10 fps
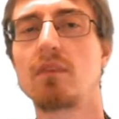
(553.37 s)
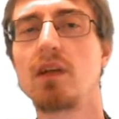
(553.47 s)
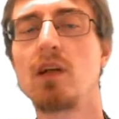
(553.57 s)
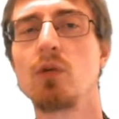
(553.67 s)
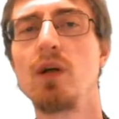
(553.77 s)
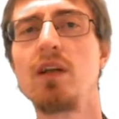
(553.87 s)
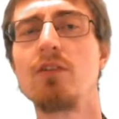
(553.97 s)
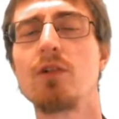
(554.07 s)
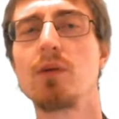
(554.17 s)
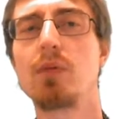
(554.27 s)

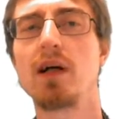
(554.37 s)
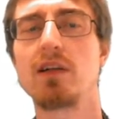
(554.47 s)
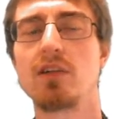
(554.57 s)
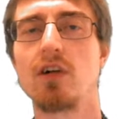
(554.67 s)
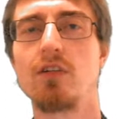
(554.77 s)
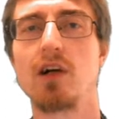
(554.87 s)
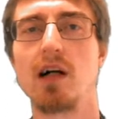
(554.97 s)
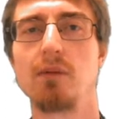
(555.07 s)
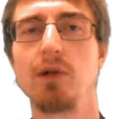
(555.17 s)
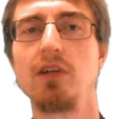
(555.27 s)
24 bytes of
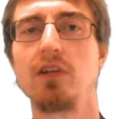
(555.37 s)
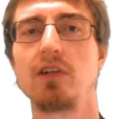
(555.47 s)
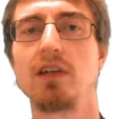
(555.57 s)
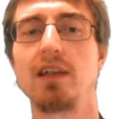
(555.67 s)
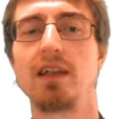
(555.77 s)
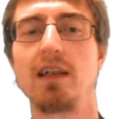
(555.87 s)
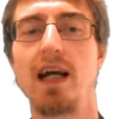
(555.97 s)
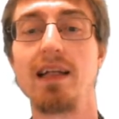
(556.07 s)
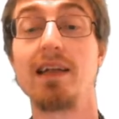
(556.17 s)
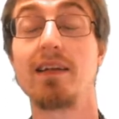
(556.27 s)
garbage,
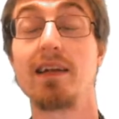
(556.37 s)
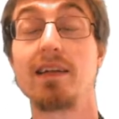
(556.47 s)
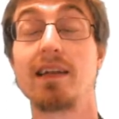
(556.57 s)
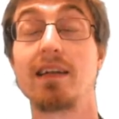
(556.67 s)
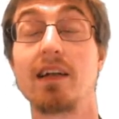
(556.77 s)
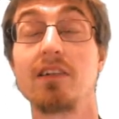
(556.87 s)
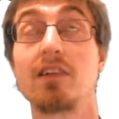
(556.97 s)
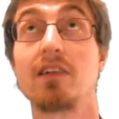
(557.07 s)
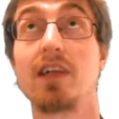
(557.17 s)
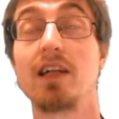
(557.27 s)
anything that doesn't
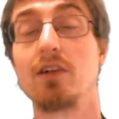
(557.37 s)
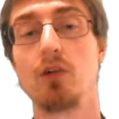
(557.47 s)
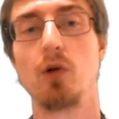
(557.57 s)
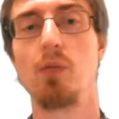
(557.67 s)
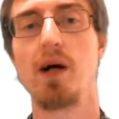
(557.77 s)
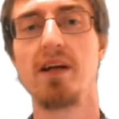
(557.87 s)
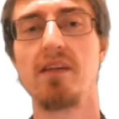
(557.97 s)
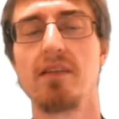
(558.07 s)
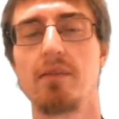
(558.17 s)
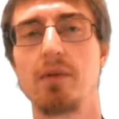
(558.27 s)
contain a null byte,
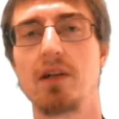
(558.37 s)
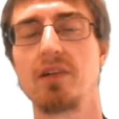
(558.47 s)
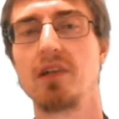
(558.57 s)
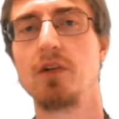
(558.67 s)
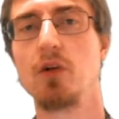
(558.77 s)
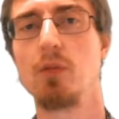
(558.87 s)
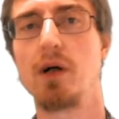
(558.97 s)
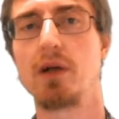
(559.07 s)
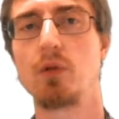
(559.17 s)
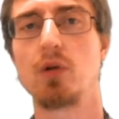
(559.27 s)
because the null
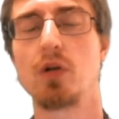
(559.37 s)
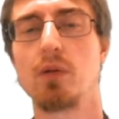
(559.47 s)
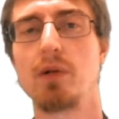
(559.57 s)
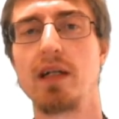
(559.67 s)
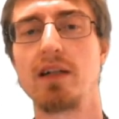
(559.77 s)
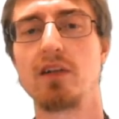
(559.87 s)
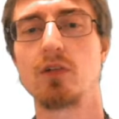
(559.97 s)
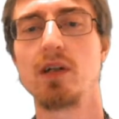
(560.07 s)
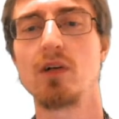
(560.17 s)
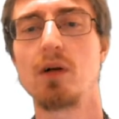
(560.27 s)
byte will terminate the
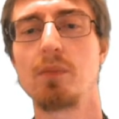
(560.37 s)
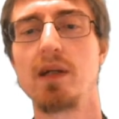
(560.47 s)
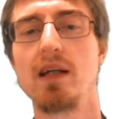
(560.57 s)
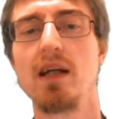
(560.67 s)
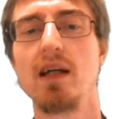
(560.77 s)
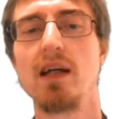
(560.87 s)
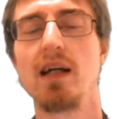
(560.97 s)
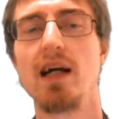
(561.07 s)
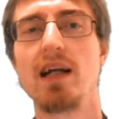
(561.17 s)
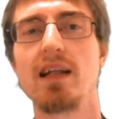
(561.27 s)
string copy,
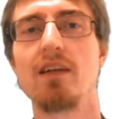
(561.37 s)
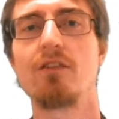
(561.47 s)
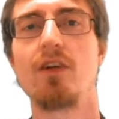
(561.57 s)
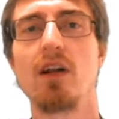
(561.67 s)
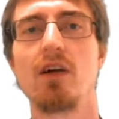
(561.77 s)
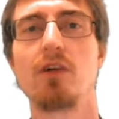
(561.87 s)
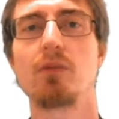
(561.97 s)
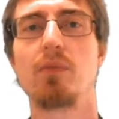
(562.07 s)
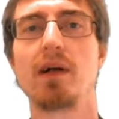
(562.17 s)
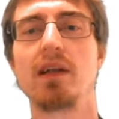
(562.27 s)
and then followed
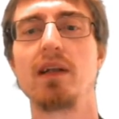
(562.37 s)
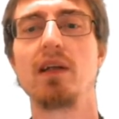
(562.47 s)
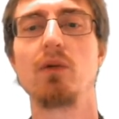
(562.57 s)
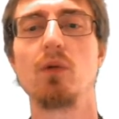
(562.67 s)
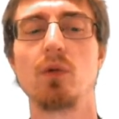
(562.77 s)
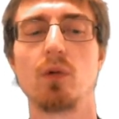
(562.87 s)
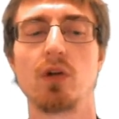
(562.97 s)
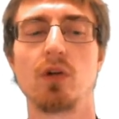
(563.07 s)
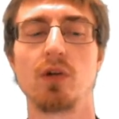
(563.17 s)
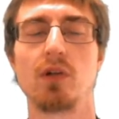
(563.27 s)
by the new
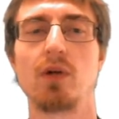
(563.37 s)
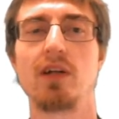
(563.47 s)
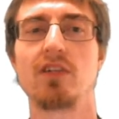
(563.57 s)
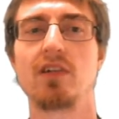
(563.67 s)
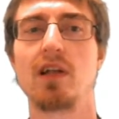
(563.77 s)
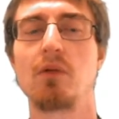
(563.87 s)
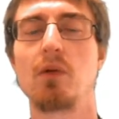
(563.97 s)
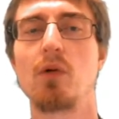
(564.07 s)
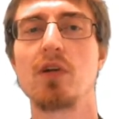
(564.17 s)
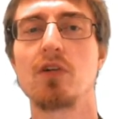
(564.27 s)
return address that we
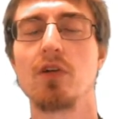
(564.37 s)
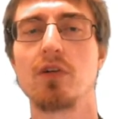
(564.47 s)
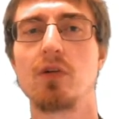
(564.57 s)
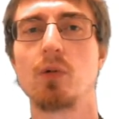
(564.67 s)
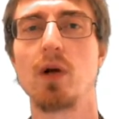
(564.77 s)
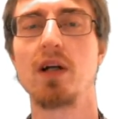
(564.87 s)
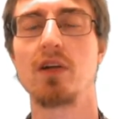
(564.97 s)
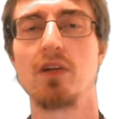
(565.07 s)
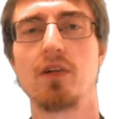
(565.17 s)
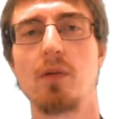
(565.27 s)
want to write
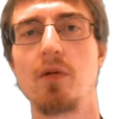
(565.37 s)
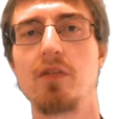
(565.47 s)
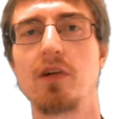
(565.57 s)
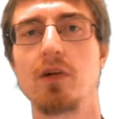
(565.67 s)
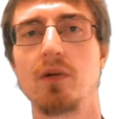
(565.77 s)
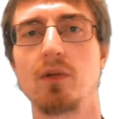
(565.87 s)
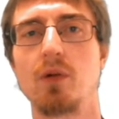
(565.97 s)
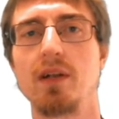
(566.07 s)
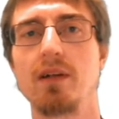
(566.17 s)
on top of the current one.